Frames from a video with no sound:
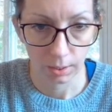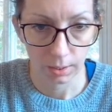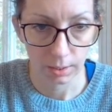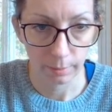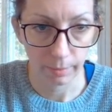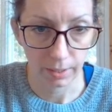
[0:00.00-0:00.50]

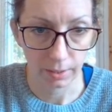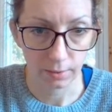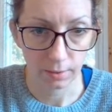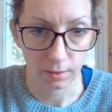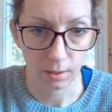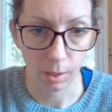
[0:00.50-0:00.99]
To match
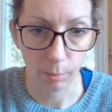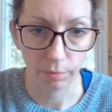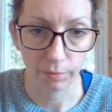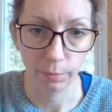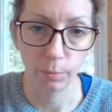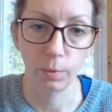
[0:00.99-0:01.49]
the top of
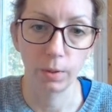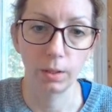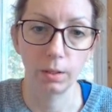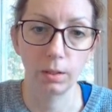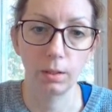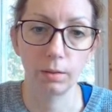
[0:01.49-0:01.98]
what
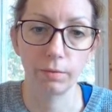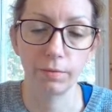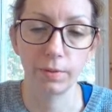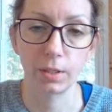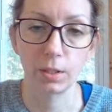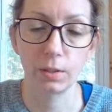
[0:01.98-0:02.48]
the
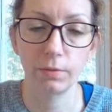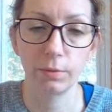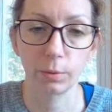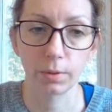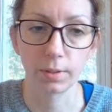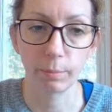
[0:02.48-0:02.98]
finished
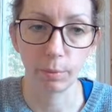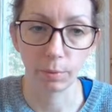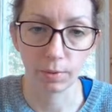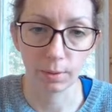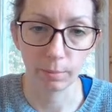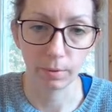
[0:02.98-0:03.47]
floor is
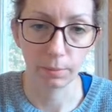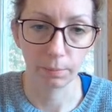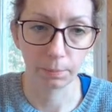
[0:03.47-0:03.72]
supposed to be.